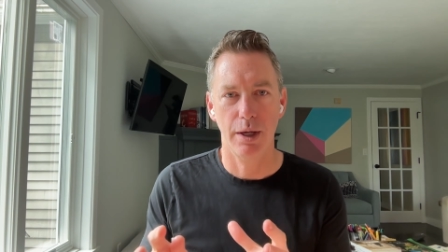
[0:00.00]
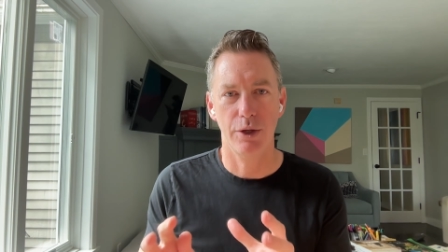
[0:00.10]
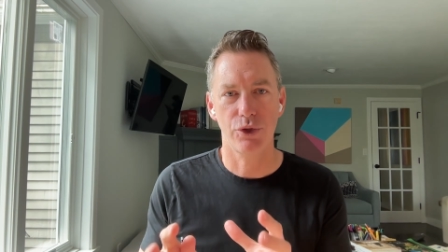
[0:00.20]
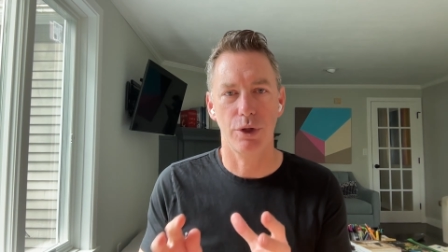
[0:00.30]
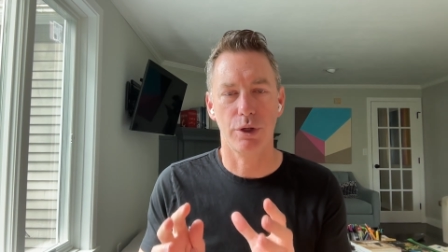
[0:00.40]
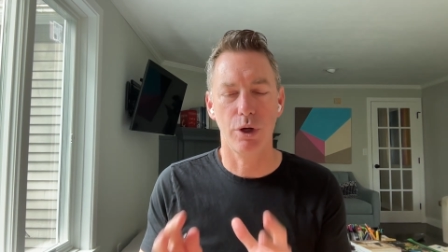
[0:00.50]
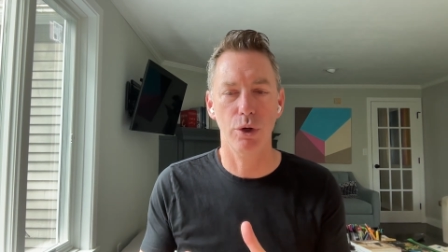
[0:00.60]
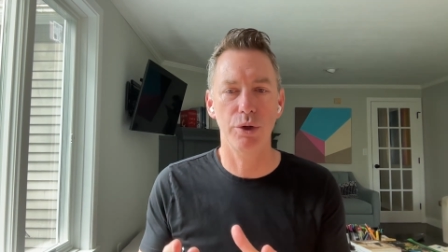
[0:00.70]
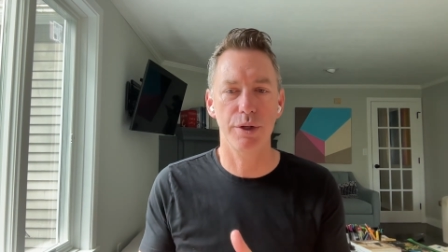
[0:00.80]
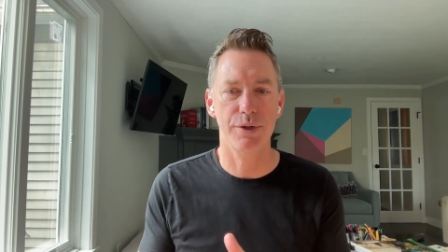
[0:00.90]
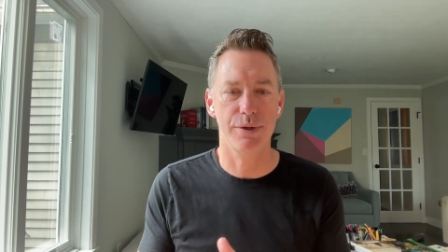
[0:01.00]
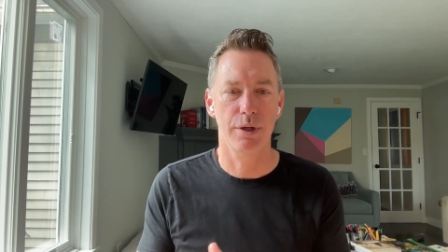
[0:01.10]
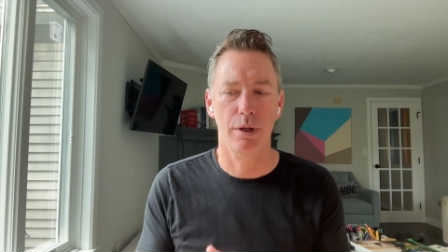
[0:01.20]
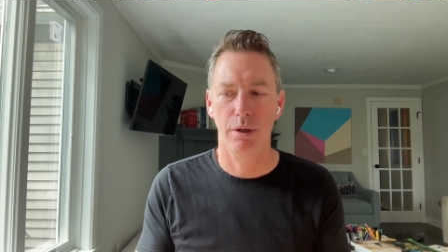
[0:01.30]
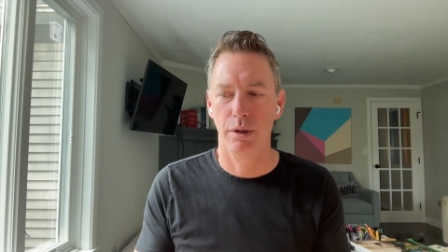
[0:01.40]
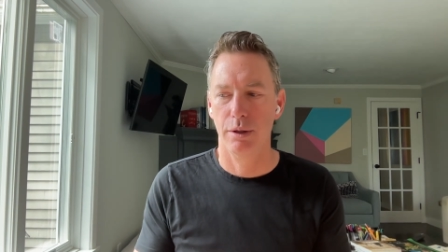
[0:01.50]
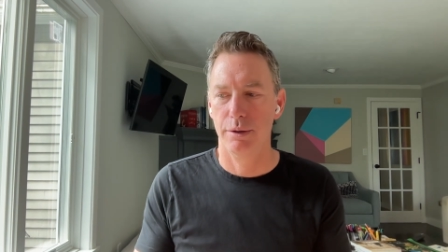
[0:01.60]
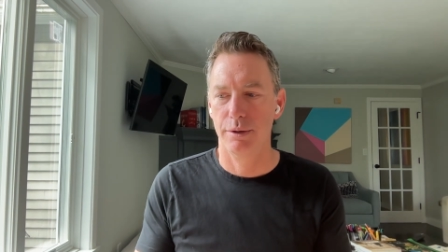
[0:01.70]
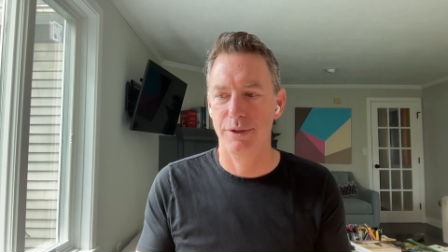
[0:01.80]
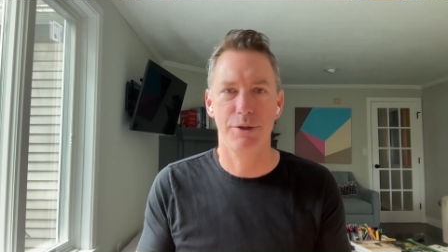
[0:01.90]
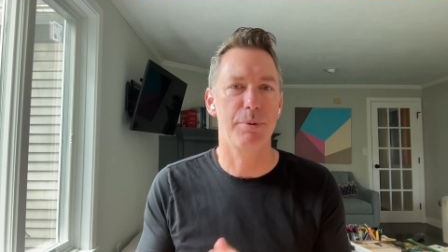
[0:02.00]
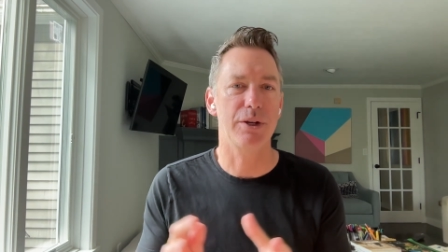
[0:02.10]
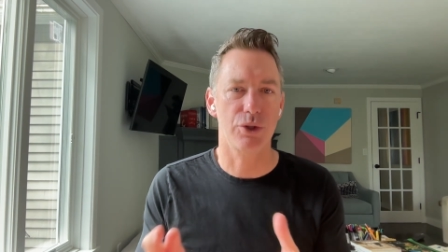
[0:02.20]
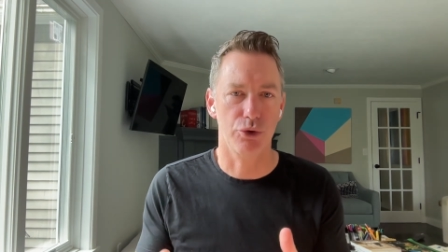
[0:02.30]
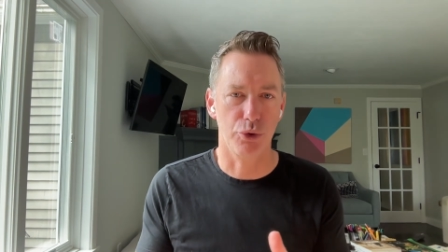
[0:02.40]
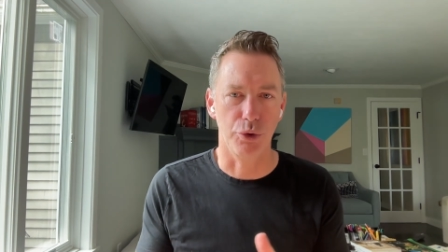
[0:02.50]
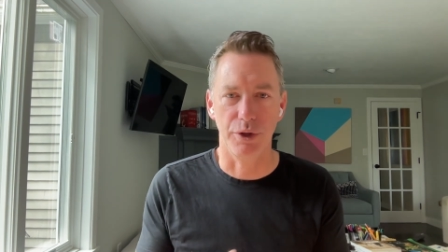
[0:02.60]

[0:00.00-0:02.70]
And so the code is speaks the truth.